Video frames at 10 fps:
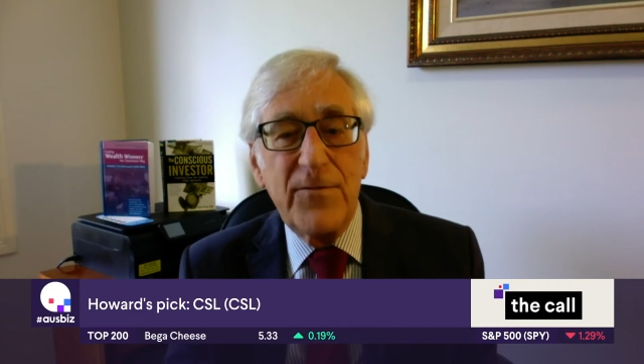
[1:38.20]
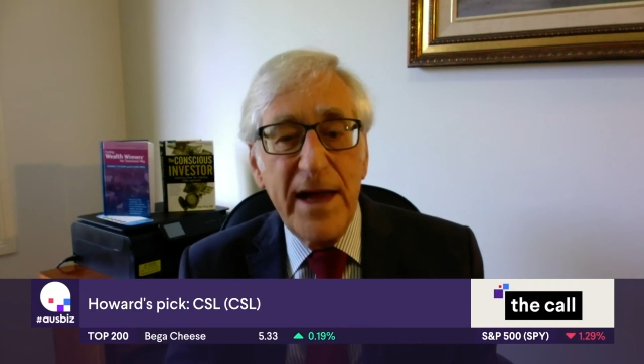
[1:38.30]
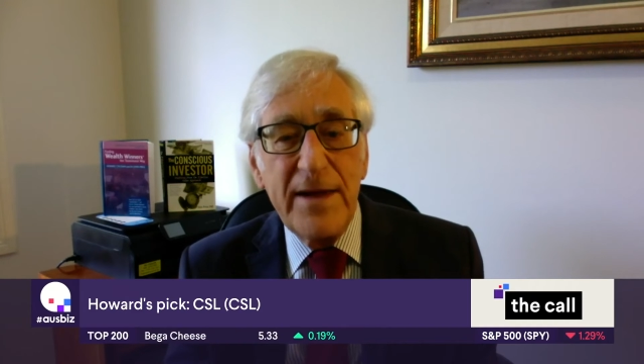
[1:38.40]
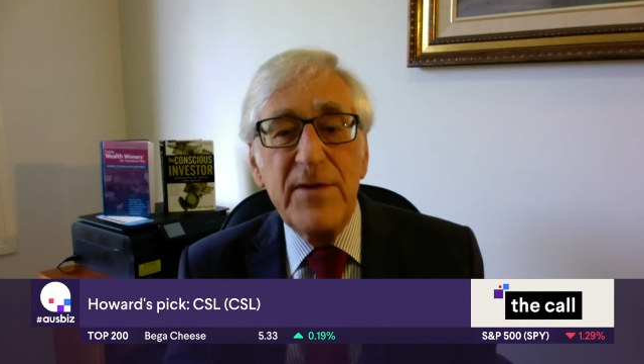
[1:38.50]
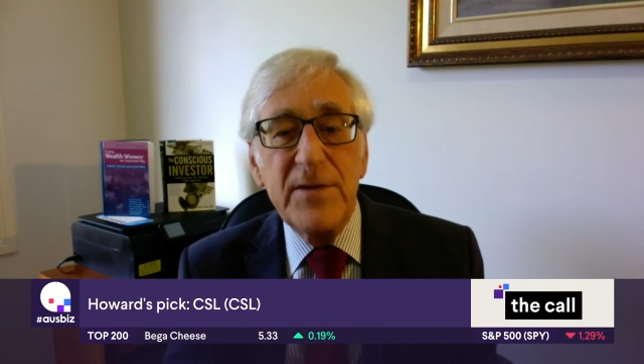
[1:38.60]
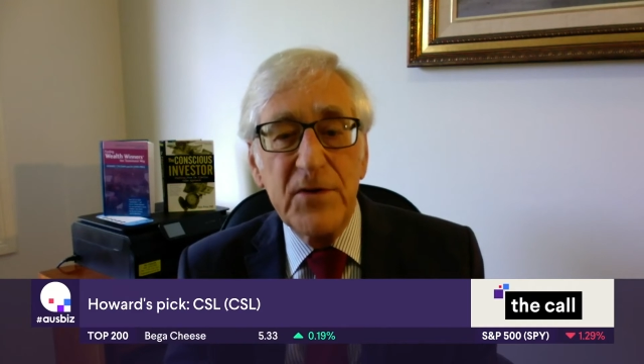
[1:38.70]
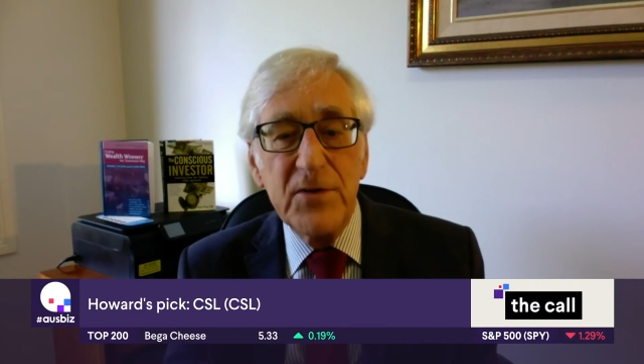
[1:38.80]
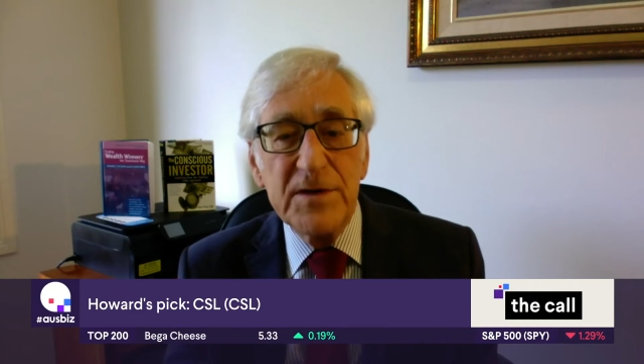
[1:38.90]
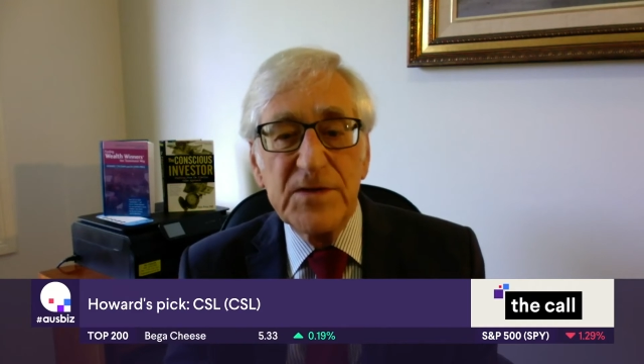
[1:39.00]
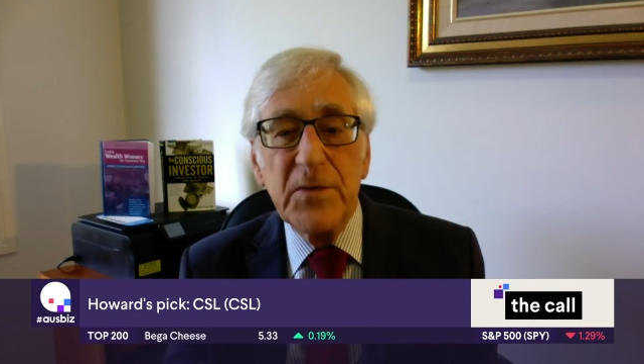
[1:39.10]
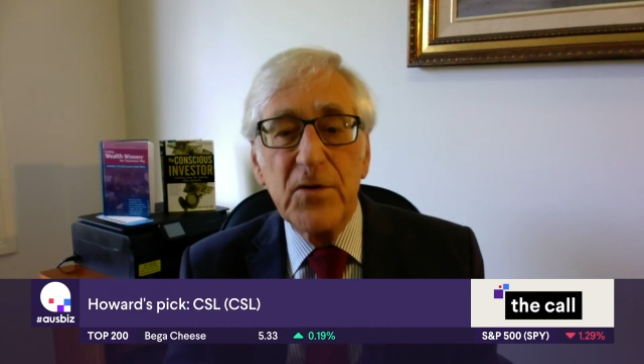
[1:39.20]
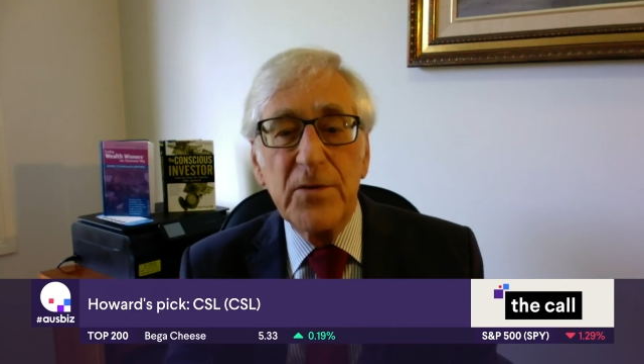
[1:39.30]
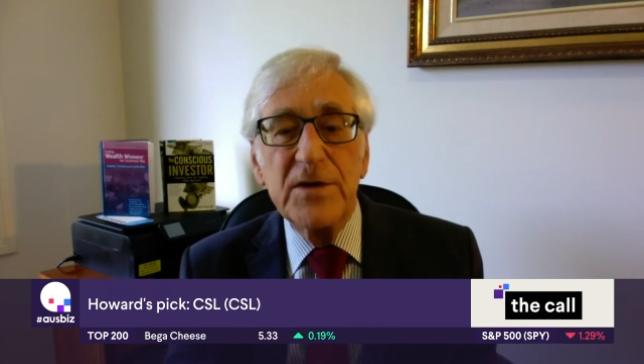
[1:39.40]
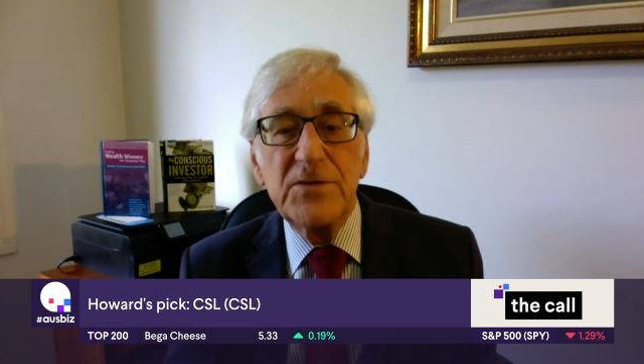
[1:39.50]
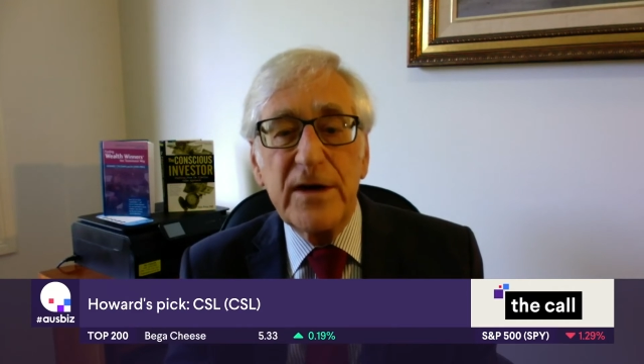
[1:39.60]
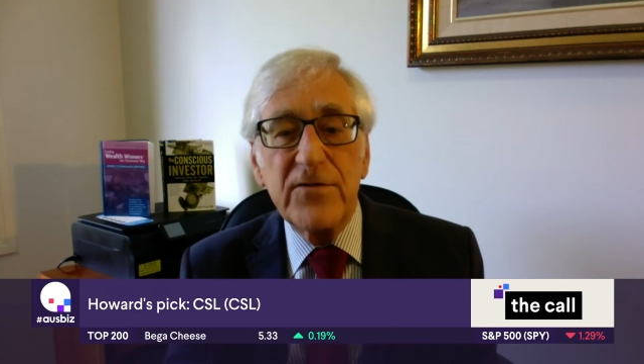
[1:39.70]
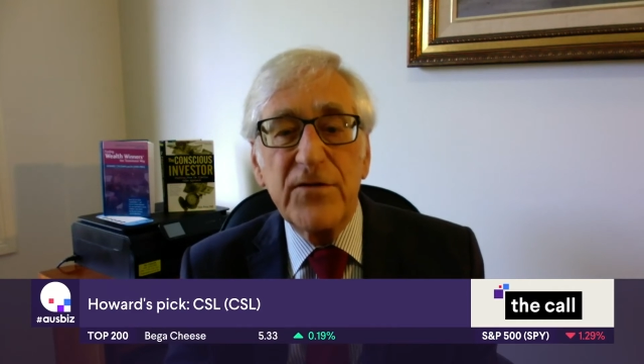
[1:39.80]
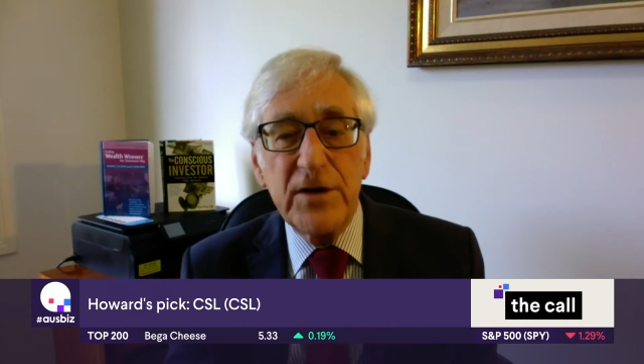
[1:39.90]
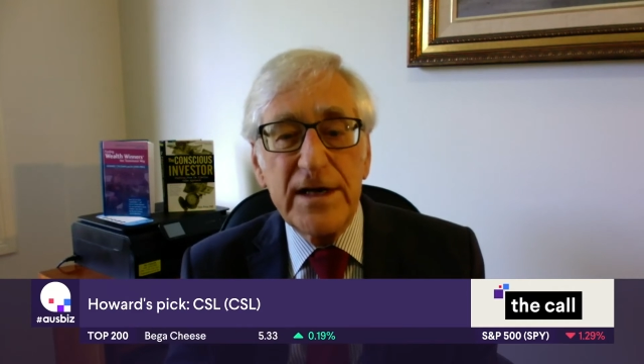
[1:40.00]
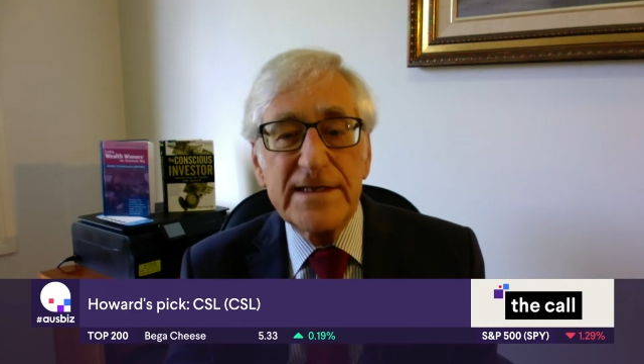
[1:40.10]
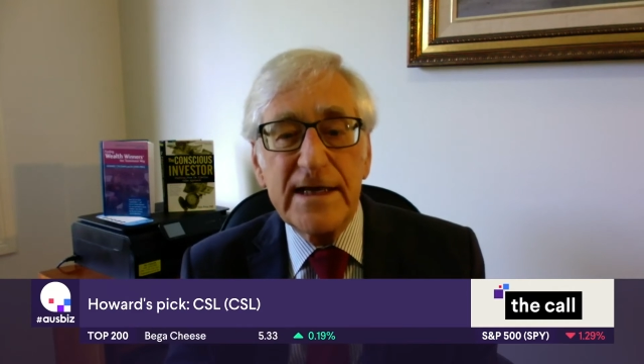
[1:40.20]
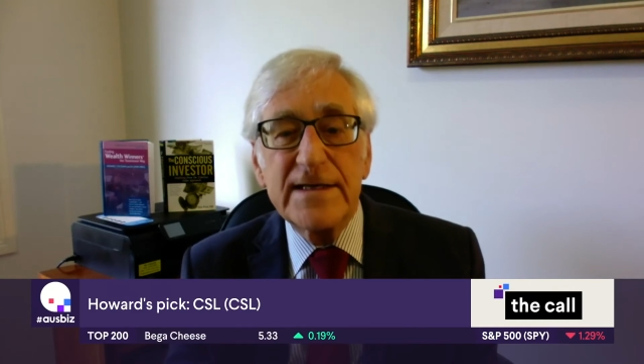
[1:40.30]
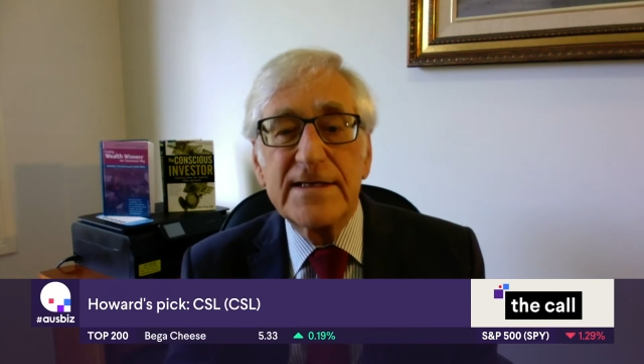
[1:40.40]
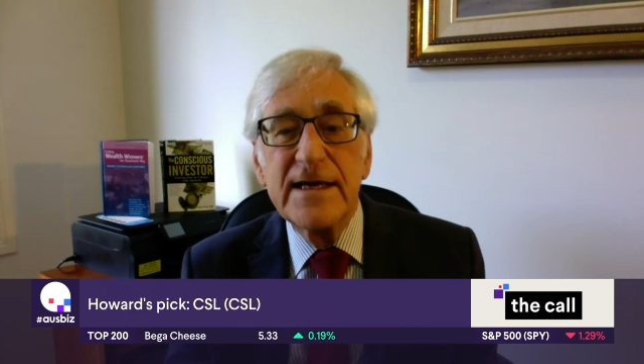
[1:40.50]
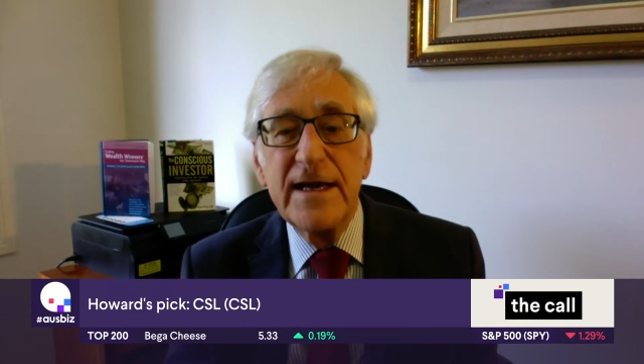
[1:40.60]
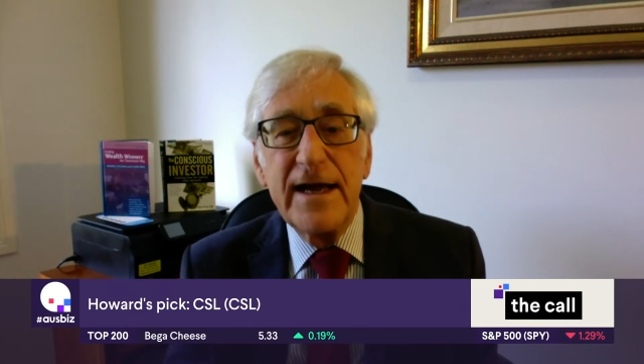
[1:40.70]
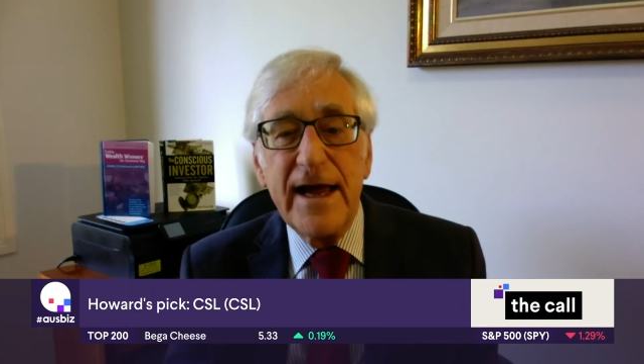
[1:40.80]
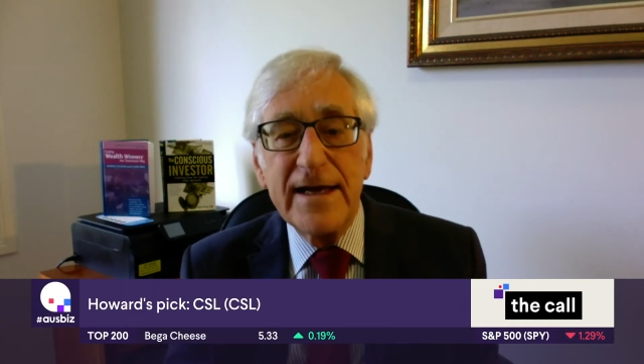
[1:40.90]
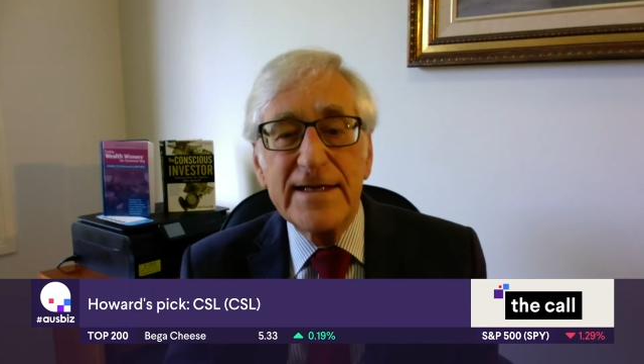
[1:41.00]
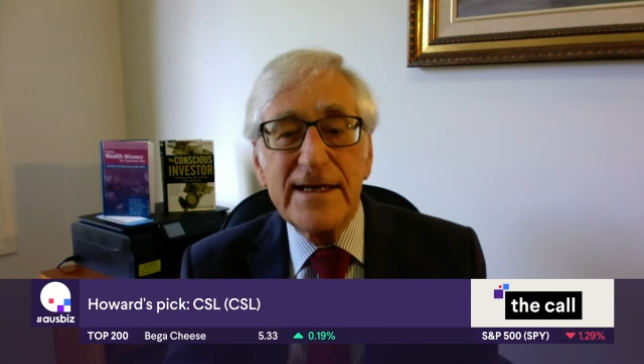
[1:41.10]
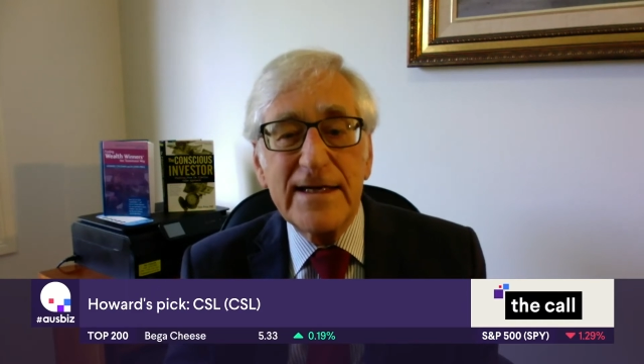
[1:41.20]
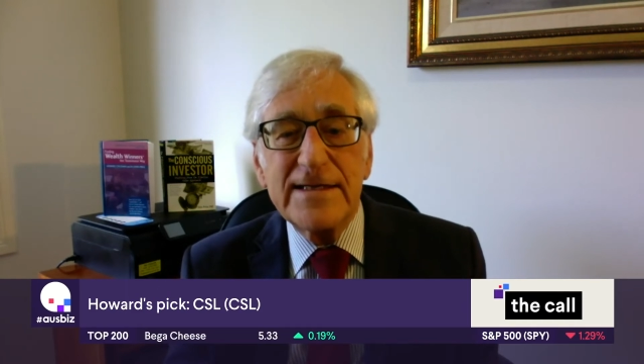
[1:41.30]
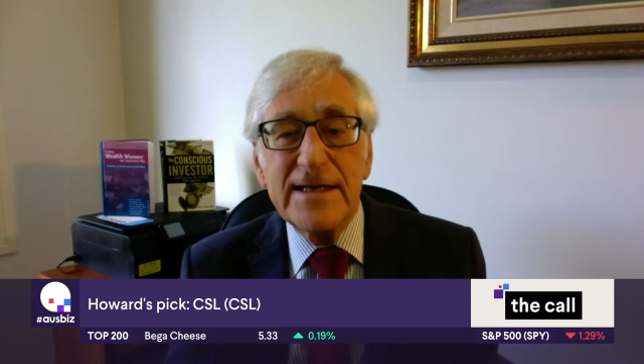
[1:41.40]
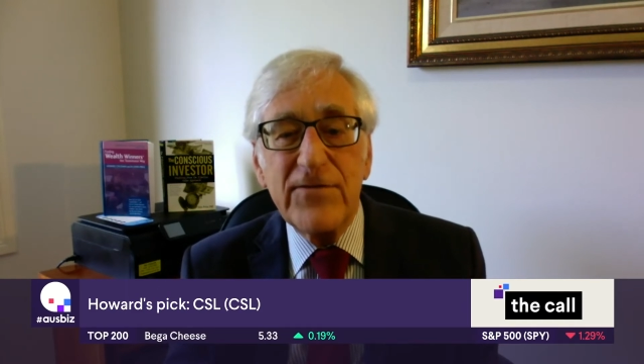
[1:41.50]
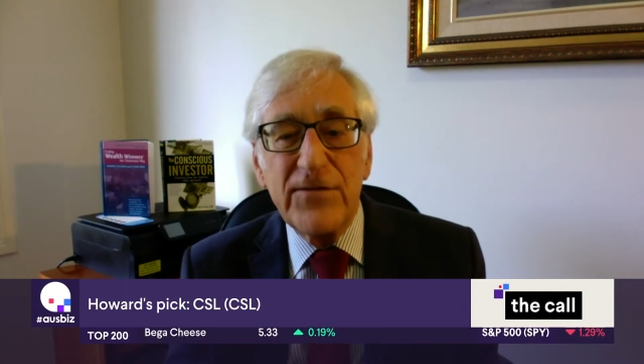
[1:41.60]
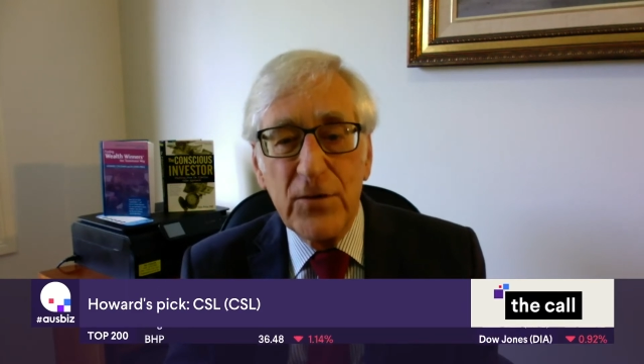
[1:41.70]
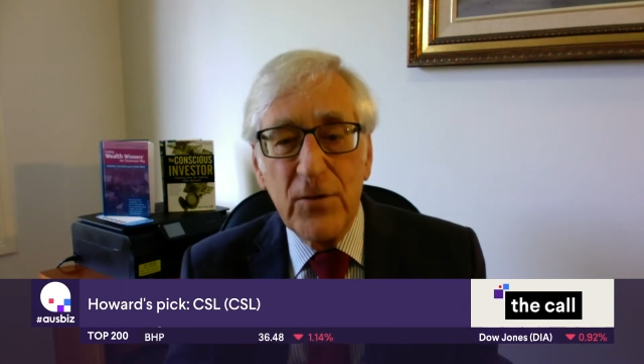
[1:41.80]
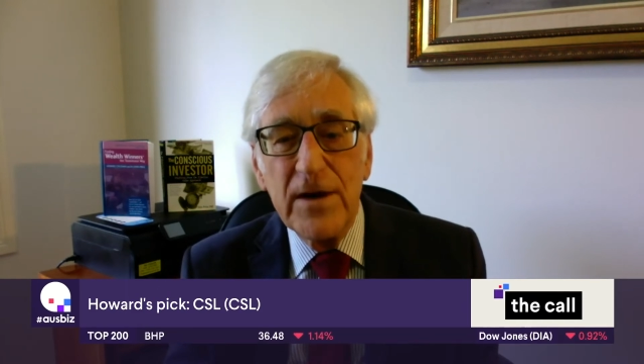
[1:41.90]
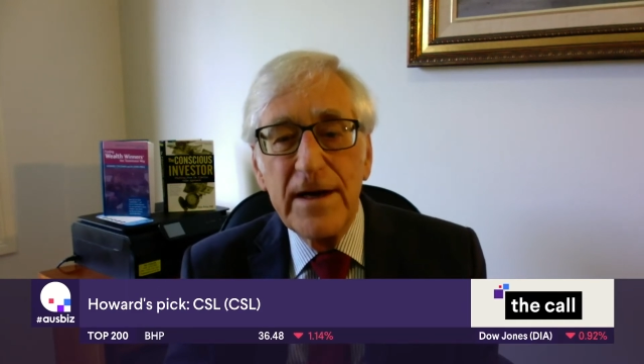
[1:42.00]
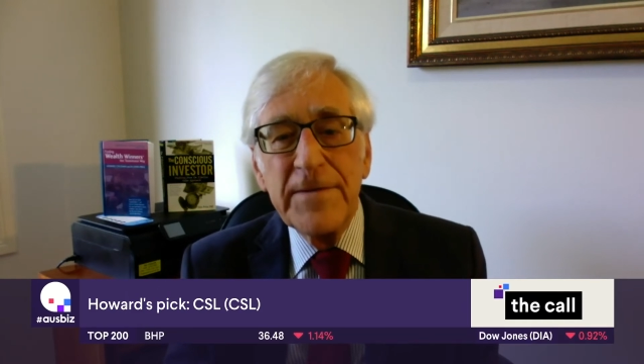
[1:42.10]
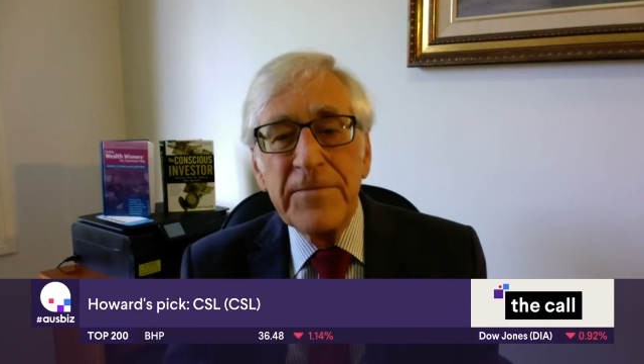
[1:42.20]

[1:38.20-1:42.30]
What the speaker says: of baby boomers born between 46 and 64.